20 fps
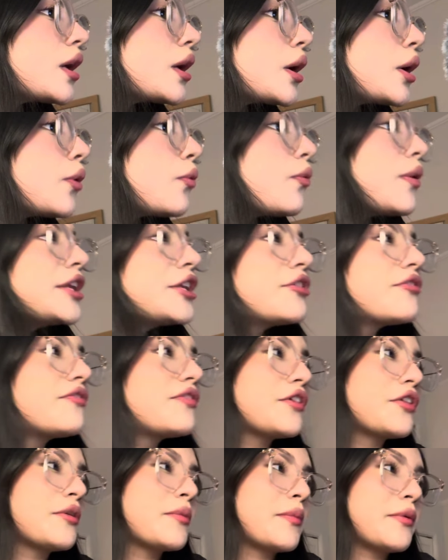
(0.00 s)
When do you
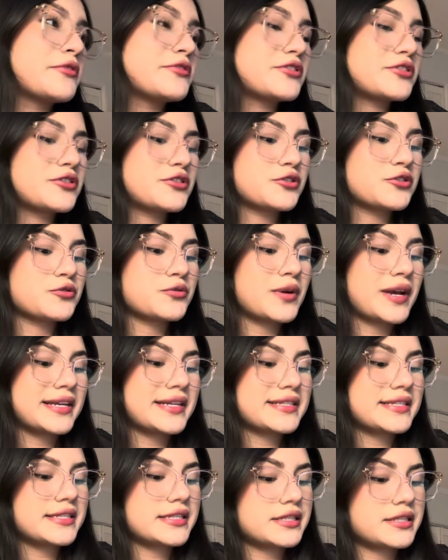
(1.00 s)
feel the most
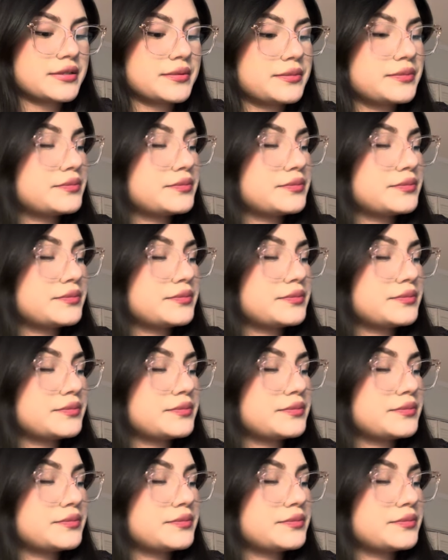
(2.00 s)
stressed?